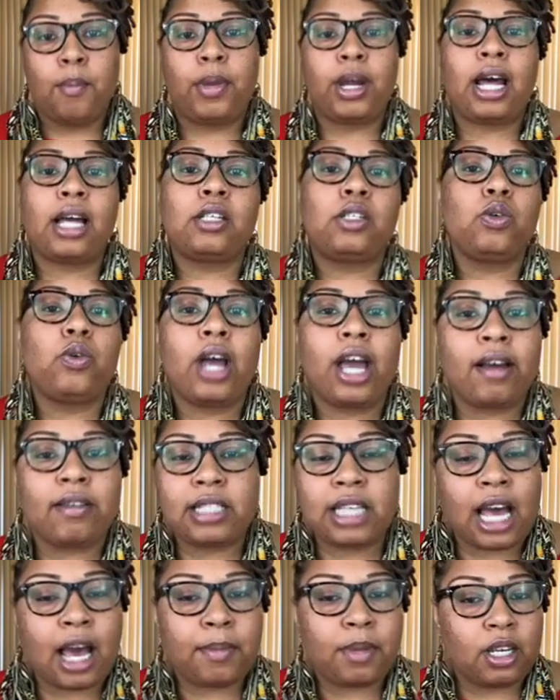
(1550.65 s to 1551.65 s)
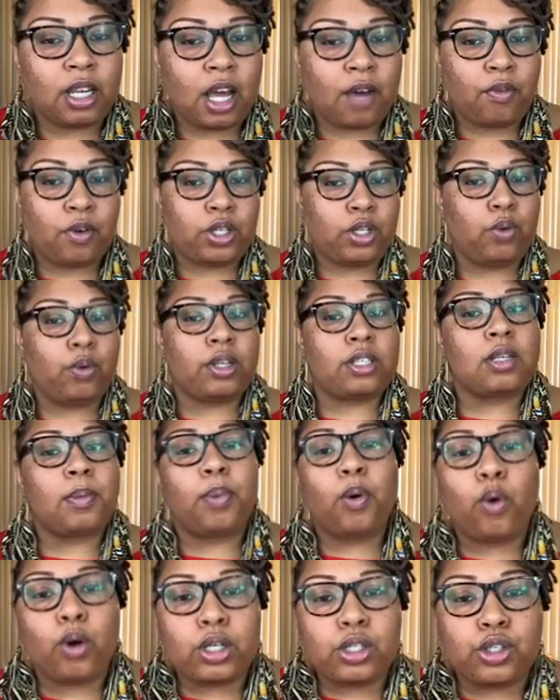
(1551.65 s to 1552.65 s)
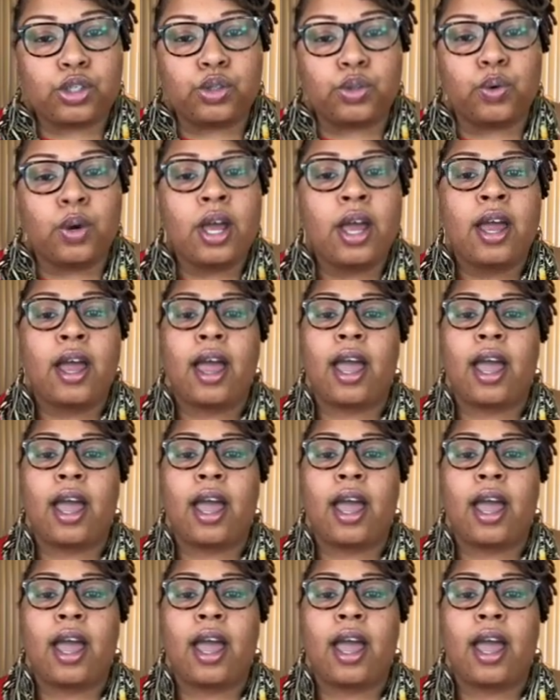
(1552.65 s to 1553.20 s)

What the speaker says: but I do have time to love on you and support you,